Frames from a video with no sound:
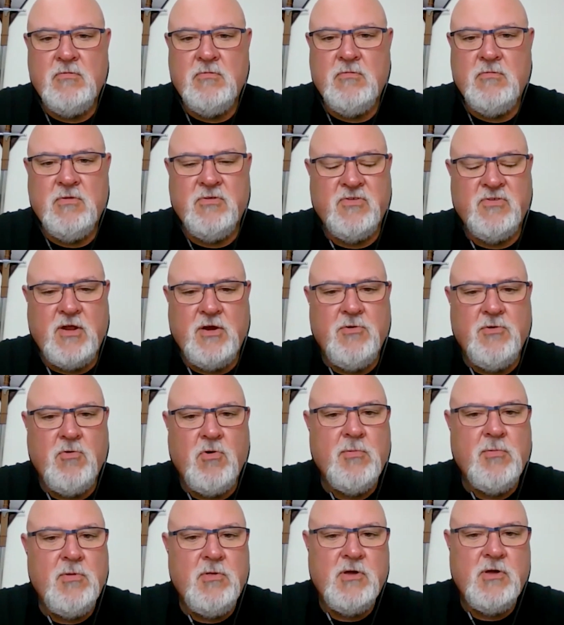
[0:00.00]
Is that a
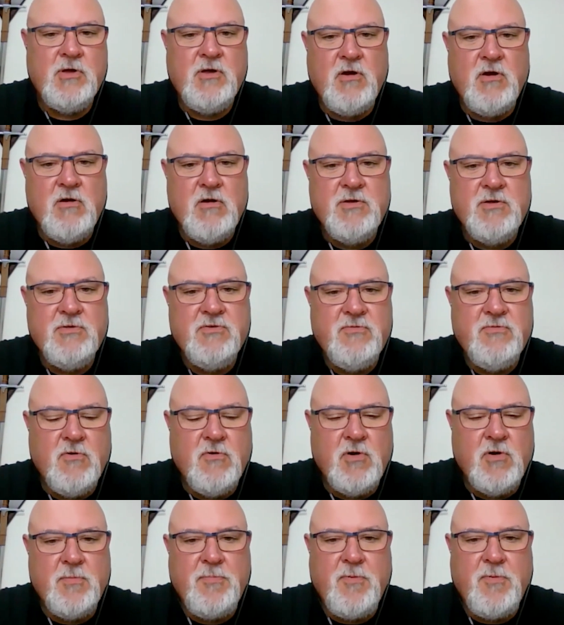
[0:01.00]
normal occurrence
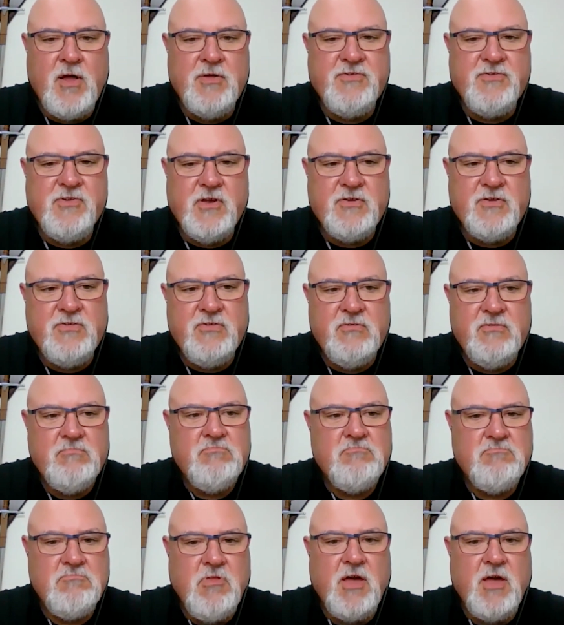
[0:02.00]
for projects
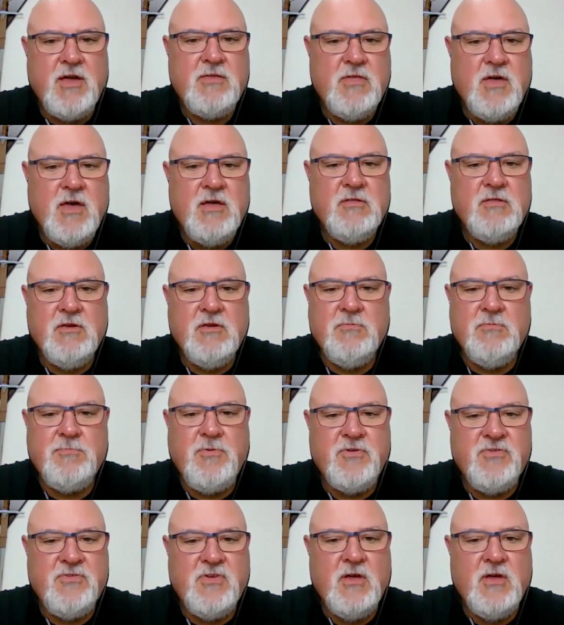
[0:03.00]
like that you
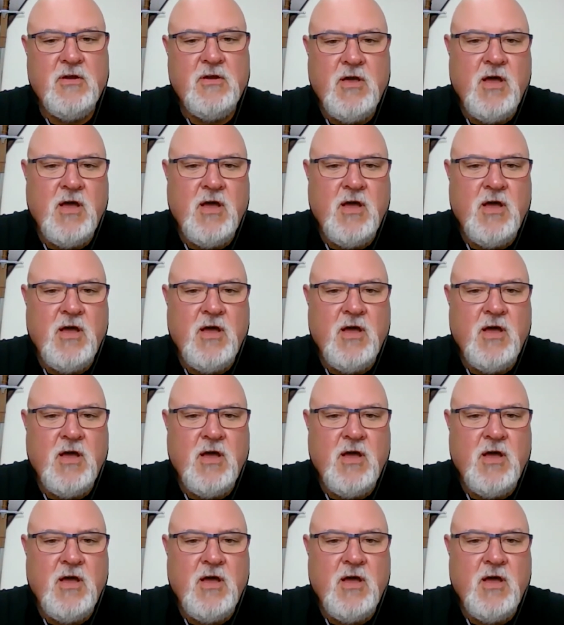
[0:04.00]
present?